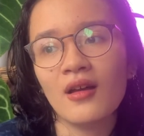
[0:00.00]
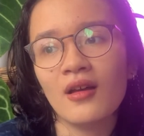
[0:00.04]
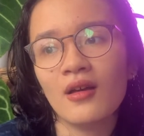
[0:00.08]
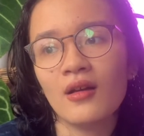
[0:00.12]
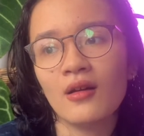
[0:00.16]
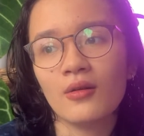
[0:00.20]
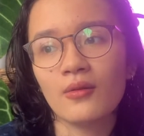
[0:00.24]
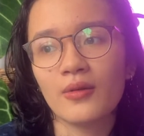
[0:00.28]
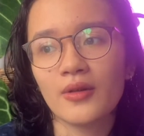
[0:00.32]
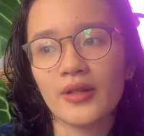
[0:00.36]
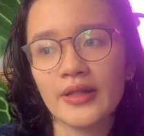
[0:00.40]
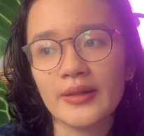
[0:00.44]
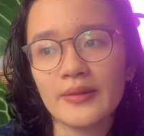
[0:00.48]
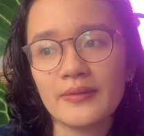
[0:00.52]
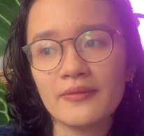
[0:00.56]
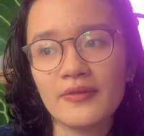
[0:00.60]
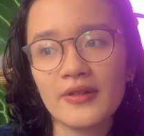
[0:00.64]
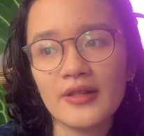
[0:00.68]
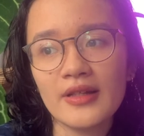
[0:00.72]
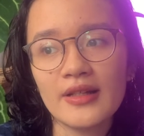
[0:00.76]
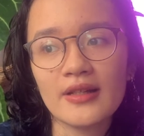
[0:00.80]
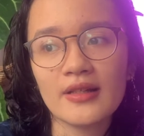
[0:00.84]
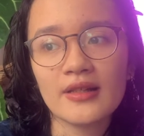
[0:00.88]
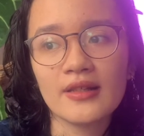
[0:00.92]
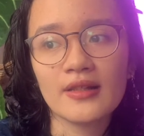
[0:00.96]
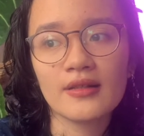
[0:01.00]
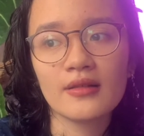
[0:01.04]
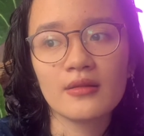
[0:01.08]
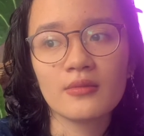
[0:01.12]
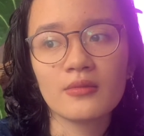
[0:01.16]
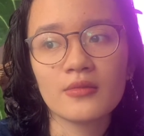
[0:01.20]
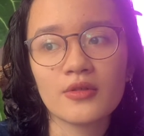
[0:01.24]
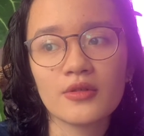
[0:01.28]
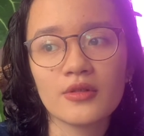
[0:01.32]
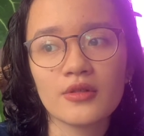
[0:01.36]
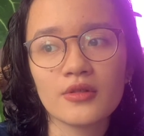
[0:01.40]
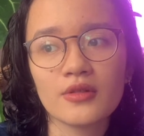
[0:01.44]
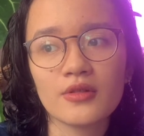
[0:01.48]
when I'm feeling a little
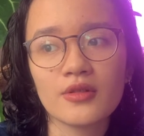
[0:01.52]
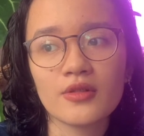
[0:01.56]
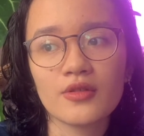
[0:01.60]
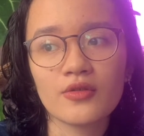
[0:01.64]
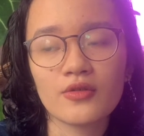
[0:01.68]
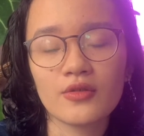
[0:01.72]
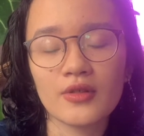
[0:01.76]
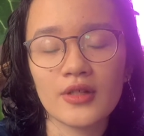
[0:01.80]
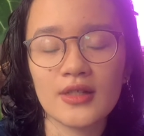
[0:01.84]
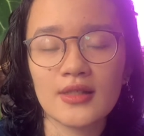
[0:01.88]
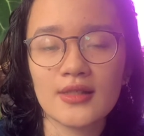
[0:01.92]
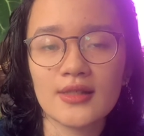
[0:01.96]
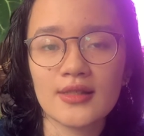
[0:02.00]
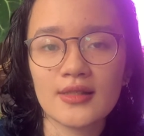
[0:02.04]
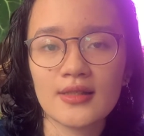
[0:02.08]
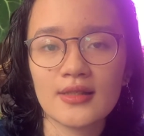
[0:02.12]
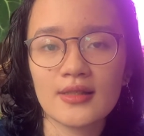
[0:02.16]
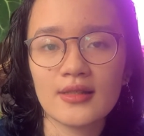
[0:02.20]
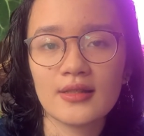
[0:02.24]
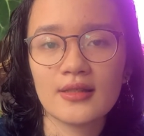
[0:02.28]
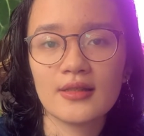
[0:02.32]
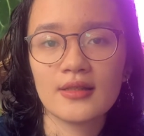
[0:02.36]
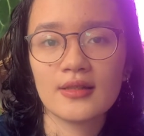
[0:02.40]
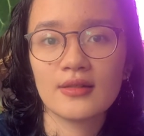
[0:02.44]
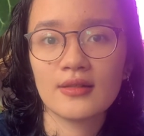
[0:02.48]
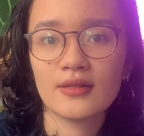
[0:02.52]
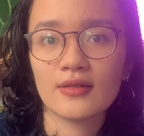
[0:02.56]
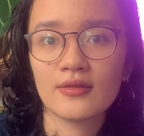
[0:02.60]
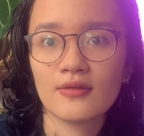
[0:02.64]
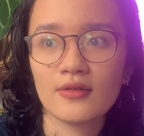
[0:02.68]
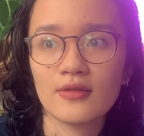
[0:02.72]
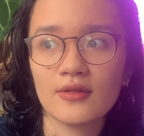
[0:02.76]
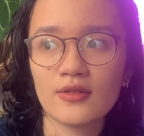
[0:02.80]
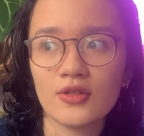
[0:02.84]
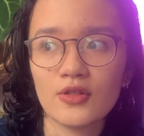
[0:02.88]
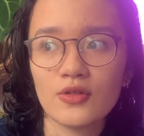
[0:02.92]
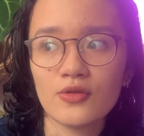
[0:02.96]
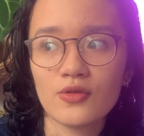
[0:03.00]
more stressed
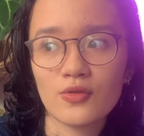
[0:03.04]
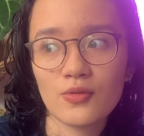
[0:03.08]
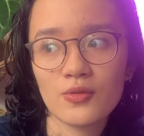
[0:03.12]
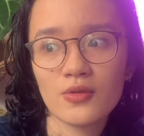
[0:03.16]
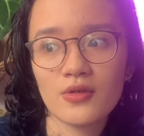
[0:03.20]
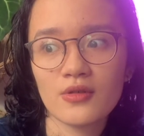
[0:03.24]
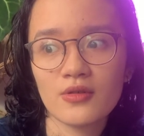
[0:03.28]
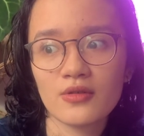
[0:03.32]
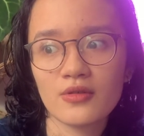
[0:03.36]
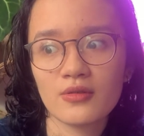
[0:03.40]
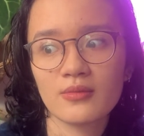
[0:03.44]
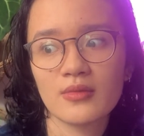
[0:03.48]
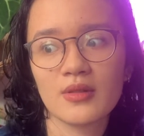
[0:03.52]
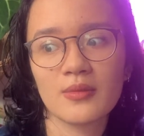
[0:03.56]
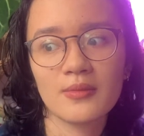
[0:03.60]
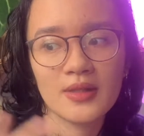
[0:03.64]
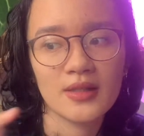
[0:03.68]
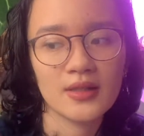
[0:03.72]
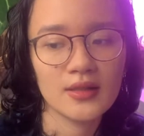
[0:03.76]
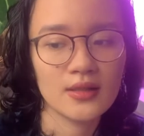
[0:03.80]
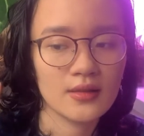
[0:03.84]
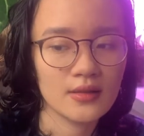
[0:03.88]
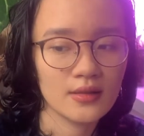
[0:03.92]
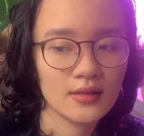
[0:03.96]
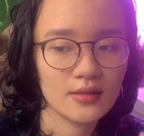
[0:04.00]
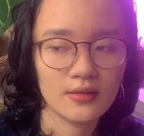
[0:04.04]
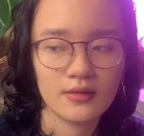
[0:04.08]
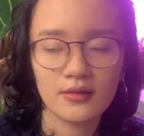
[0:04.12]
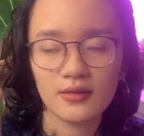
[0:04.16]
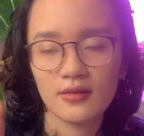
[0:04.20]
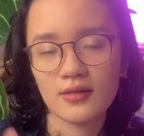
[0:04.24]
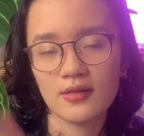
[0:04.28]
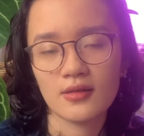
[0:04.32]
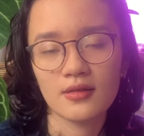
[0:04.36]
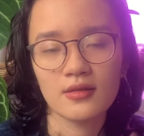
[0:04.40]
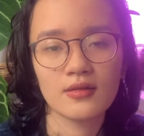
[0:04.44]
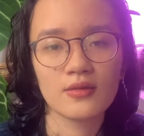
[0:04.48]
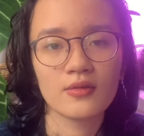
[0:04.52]
than usual or my mental health
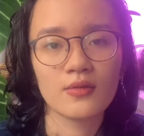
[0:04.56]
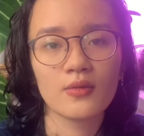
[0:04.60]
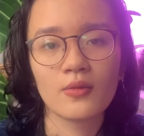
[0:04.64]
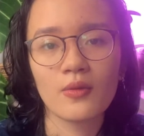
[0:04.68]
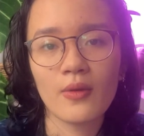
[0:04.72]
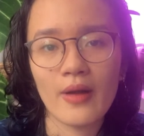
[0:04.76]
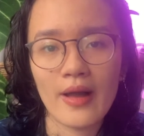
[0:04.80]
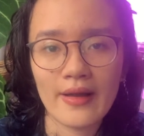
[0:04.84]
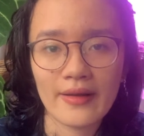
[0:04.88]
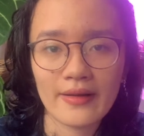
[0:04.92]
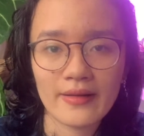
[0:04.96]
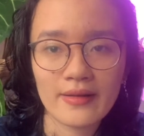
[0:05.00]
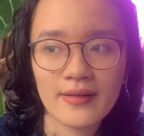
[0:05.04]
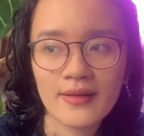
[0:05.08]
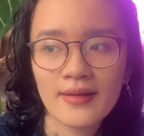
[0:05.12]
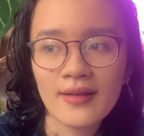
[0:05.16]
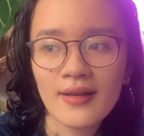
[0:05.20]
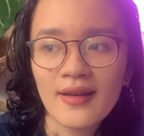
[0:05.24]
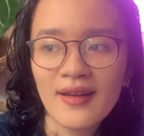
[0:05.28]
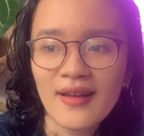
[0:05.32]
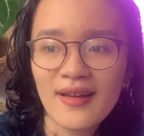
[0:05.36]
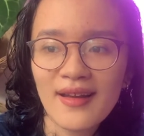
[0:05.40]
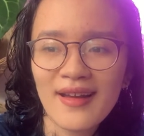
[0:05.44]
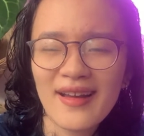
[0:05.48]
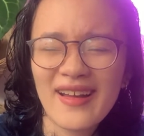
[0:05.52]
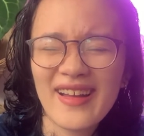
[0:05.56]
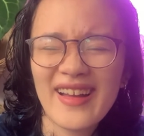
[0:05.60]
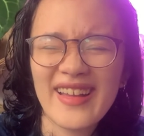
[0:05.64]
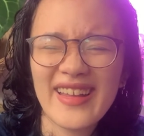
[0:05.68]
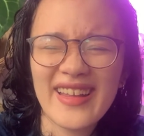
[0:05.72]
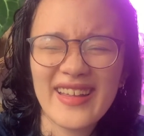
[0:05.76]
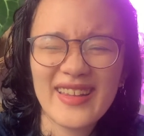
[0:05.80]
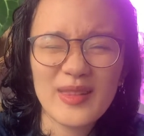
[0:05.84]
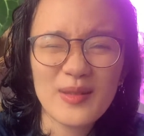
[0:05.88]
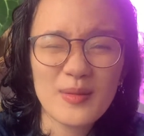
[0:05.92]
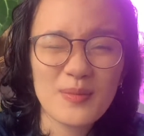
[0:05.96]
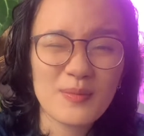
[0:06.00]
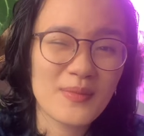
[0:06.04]
is whack, I
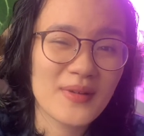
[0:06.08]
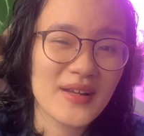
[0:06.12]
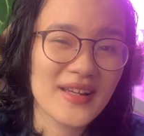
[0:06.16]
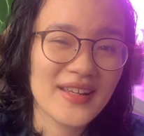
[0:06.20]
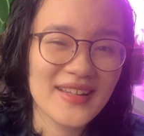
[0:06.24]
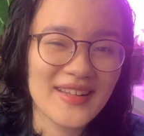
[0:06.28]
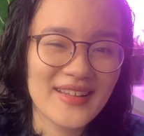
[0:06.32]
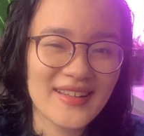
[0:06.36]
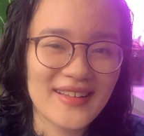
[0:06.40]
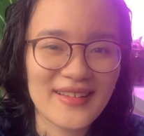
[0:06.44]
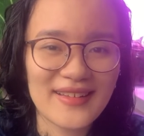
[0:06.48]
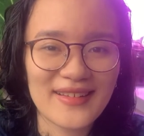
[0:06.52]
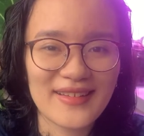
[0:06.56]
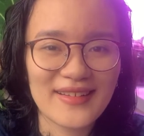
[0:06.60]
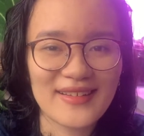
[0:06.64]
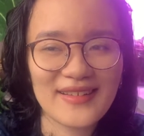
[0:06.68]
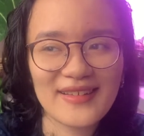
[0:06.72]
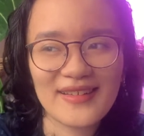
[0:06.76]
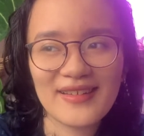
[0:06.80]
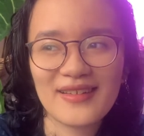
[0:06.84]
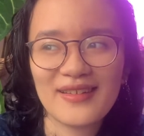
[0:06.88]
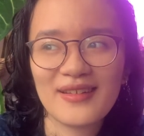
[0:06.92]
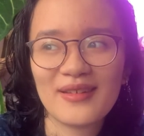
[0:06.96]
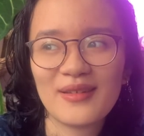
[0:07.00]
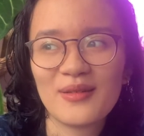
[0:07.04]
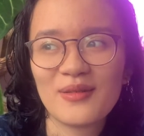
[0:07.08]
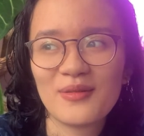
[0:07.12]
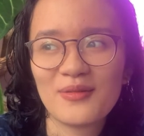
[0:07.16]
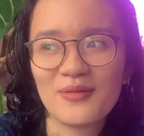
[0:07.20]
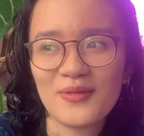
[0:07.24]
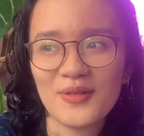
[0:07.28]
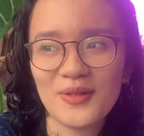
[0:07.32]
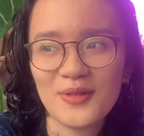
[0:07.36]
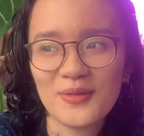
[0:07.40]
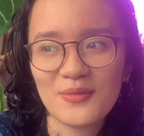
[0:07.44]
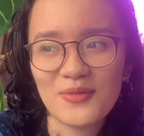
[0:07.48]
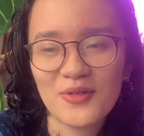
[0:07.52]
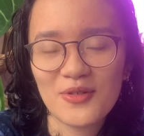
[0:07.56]
end up buying a
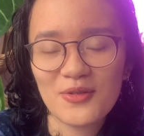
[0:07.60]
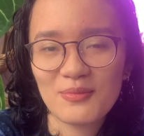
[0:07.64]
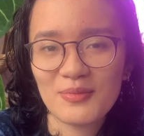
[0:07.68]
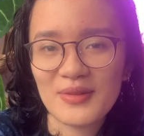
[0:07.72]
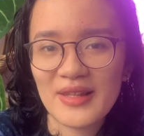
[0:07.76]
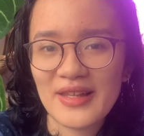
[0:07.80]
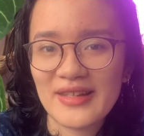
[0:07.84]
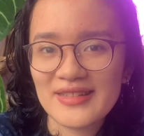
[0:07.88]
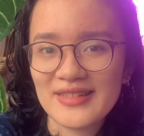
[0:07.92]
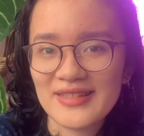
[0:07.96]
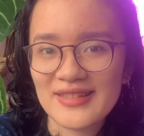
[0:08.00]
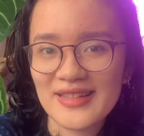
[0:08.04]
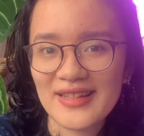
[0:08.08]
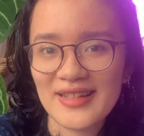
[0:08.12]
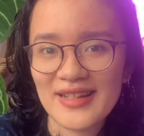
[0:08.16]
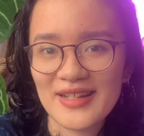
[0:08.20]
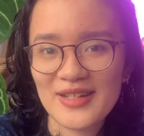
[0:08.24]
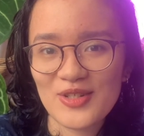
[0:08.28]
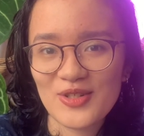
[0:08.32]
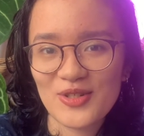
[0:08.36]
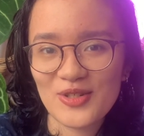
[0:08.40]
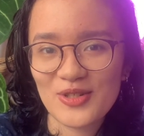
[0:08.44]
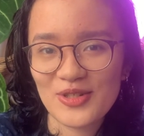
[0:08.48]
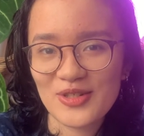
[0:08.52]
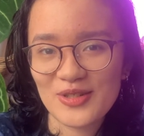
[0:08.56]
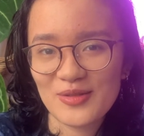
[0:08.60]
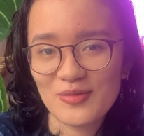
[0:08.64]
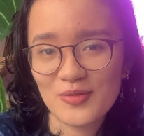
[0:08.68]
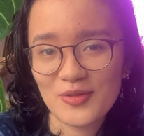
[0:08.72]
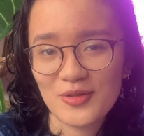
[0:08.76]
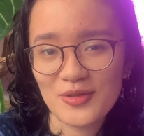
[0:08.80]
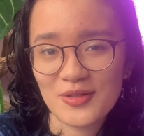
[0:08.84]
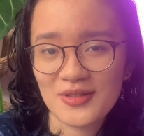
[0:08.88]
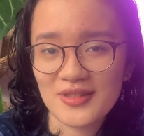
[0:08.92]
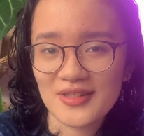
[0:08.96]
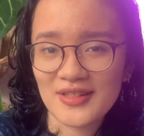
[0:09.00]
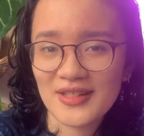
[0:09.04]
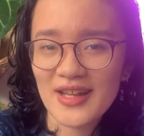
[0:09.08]
few more plants than I should,
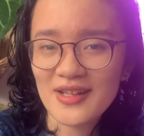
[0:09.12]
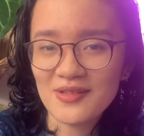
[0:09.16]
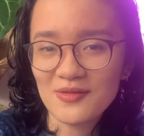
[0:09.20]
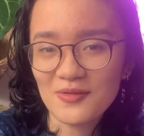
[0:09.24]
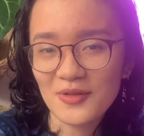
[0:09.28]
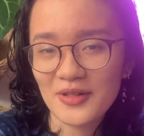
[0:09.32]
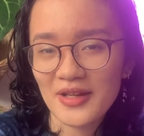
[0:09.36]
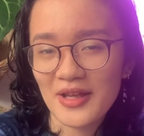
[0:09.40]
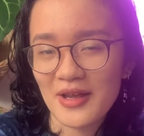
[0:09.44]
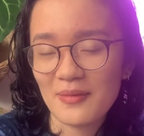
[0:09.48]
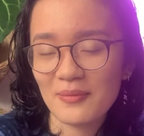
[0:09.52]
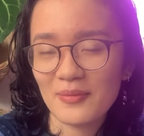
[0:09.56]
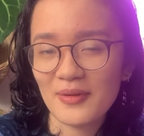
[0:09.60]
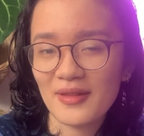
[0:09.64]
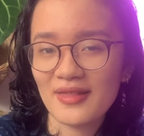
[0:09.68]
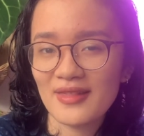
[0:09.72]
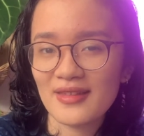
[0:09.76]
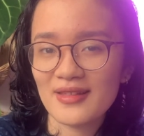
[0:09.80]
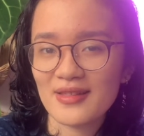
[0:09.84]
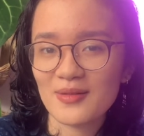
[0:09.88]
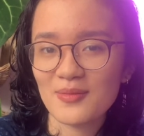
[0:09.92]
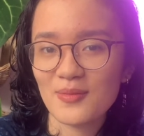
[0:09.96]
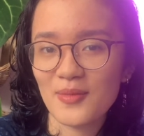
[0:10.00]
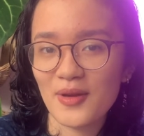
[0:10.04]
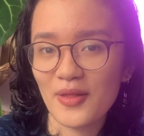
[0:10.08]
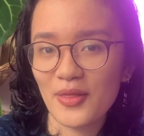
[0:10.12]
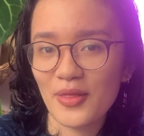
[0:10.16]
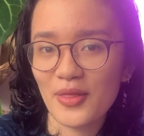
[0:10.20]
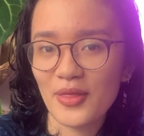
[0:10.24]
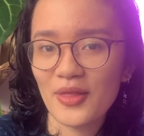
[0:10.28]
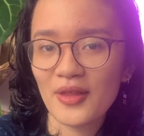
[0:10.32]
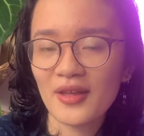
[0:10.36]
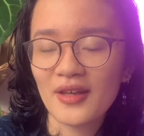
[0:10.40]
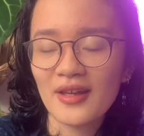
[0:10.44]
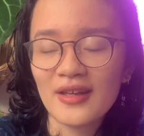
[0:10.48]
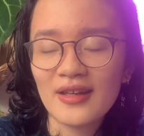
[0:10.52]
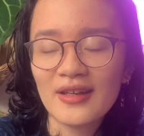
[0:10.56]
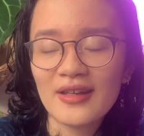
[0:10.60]
which is kind of what happened this month.
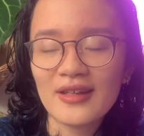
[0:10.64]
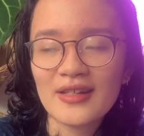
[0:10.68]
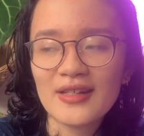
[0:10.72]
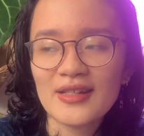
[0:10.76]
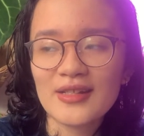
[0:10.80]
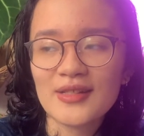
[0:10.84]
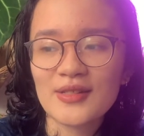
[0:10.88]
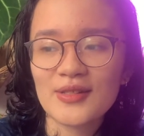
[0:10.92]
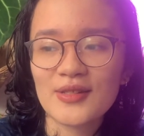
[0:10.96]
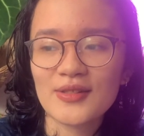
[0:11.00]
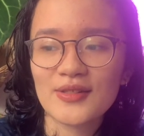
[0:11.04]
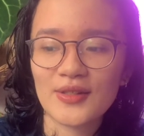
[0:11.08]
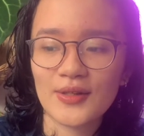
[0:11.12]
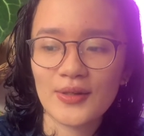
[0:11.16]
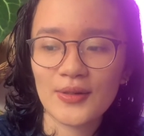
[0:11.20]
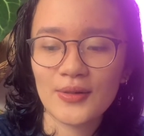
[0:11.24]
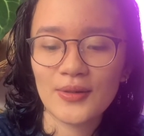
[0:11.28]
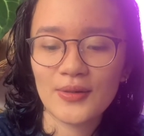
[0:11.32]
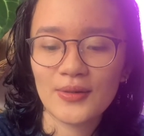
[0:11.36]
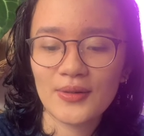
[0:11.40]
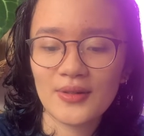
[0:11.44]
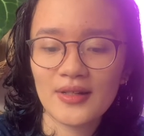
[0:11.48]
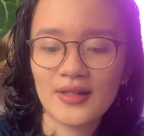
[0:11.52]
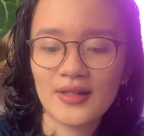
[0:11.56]
So